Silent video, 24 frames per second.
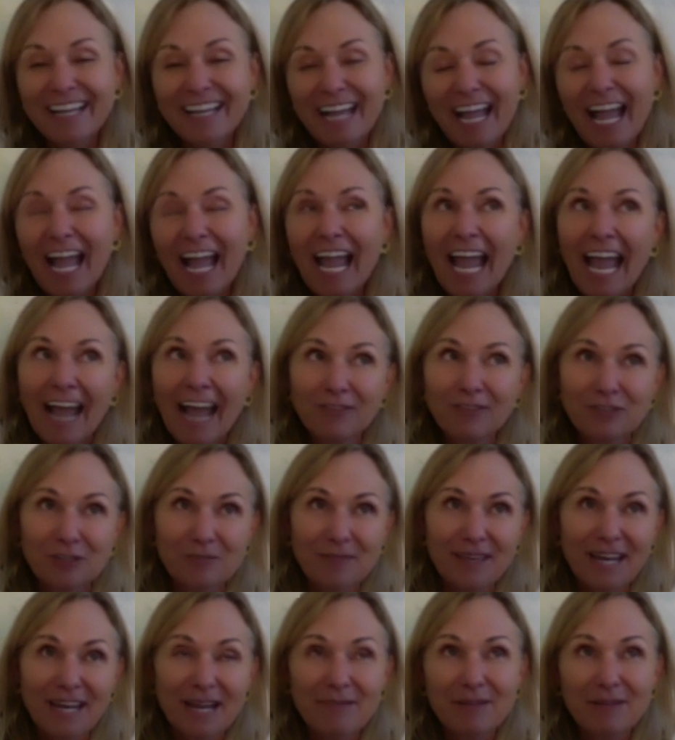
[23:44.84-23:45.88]
I have to
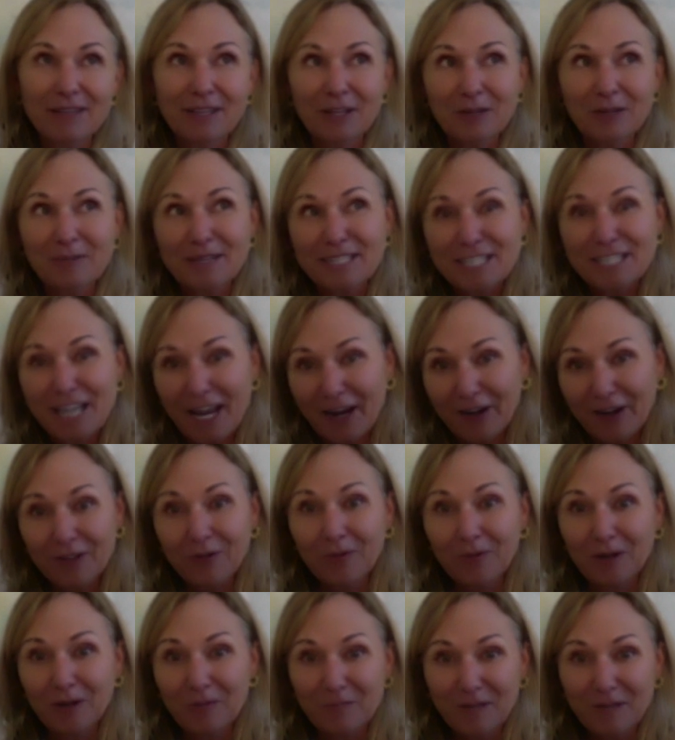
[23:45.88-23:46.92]
admit, I'm a little bit tired of the
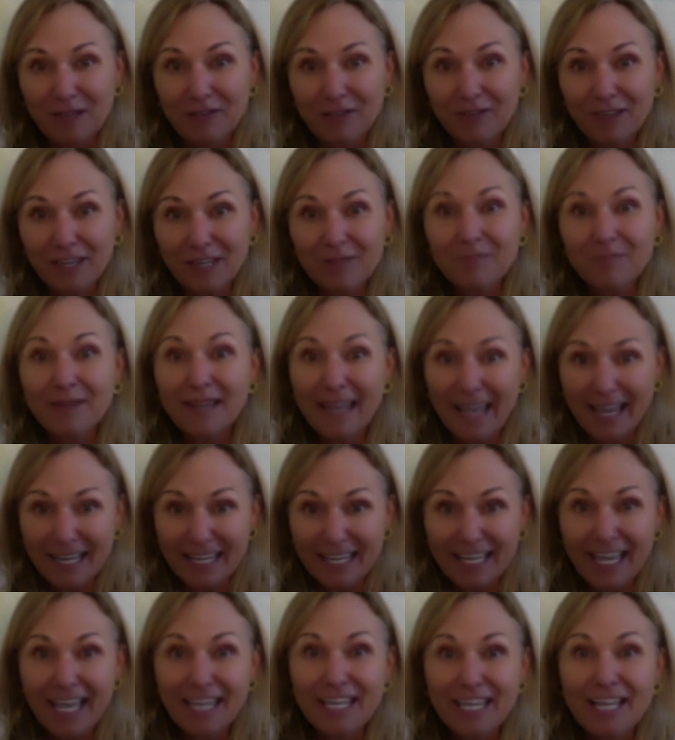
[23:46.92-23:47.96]
word pivot, but heck
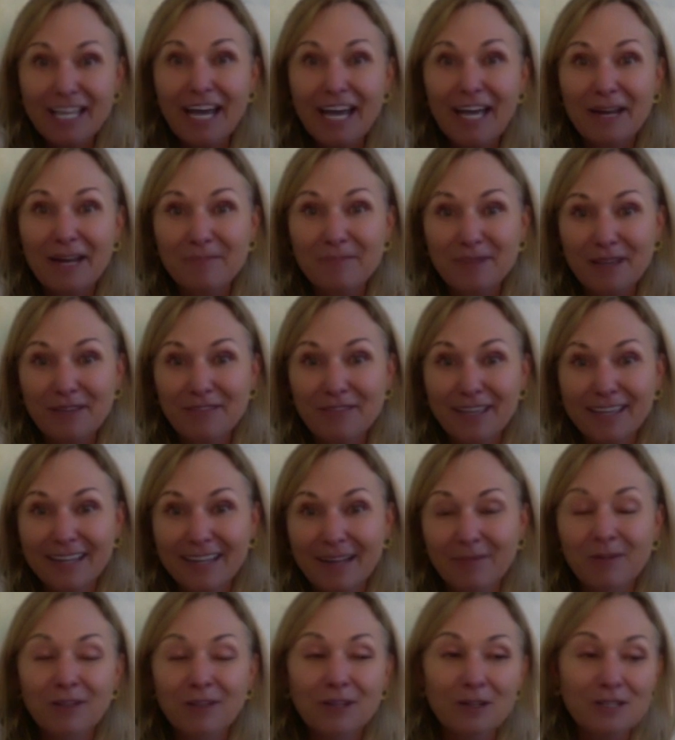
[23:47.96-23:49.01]
yeah, you got to pivot.
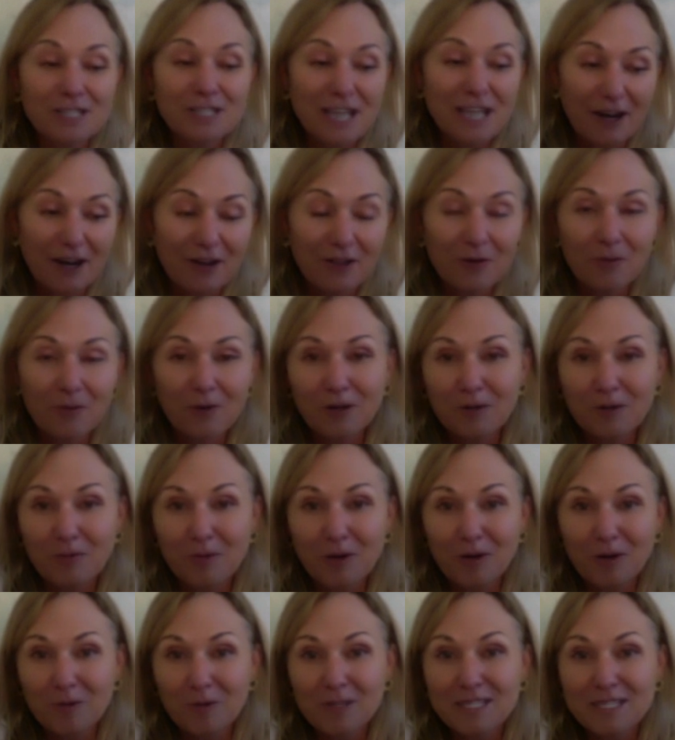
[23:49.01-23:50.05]
I'm a little tired of the
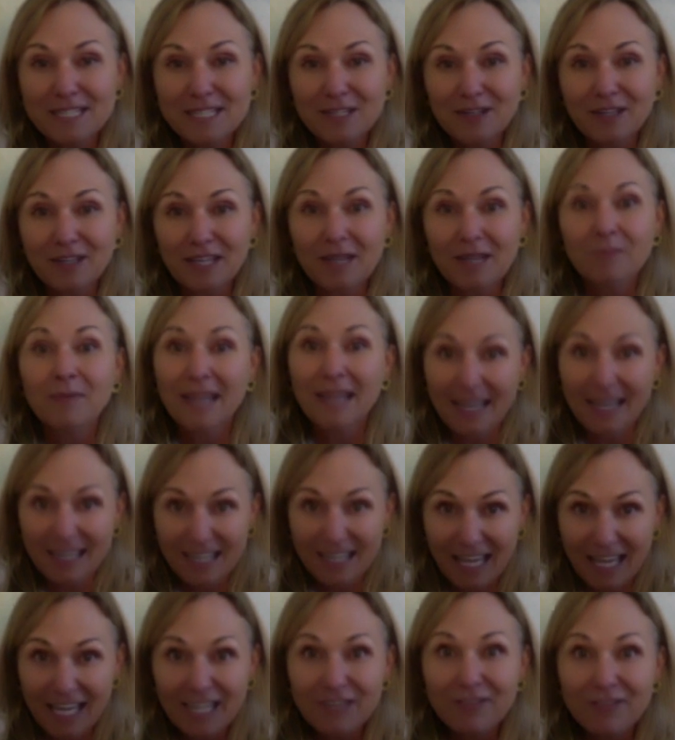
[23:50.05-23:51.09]
word resilient, but heck
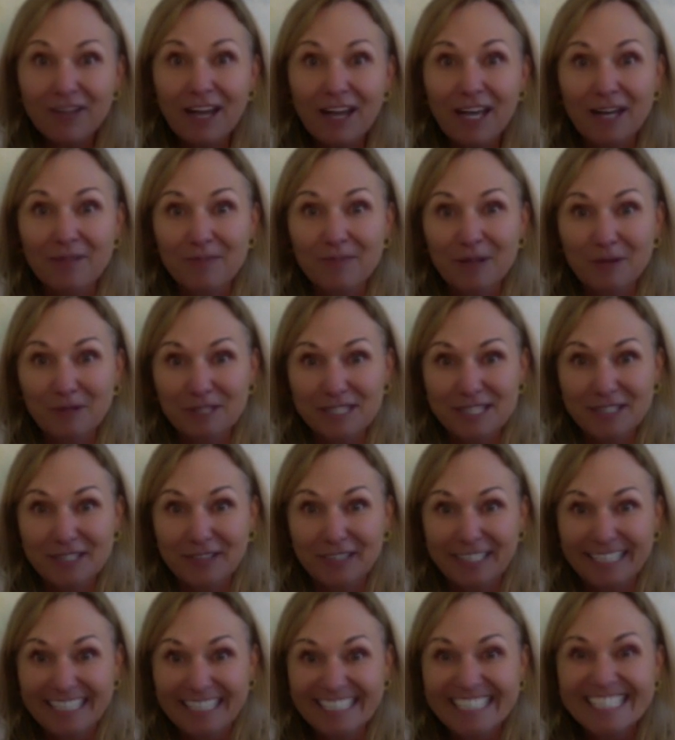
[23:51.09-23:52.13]
yeah, you've got to be
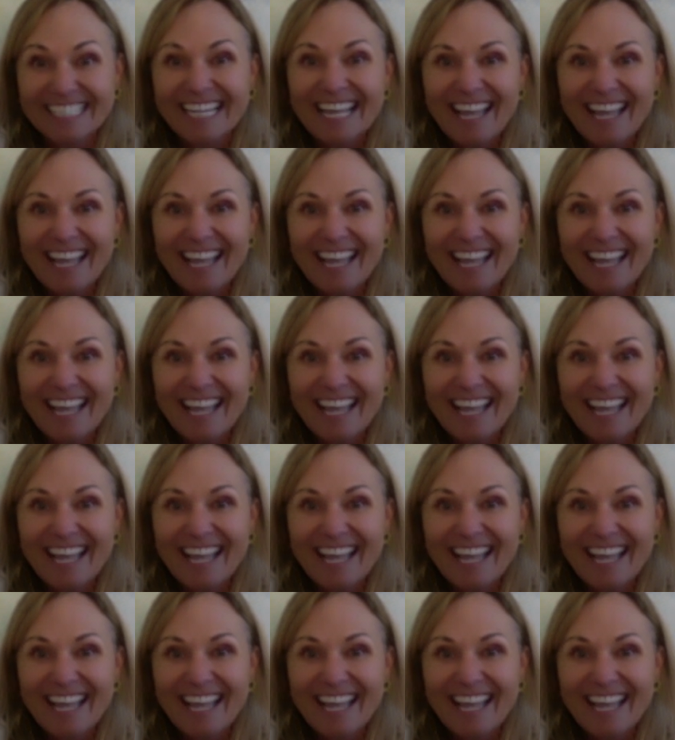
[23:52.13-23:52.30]
resilient.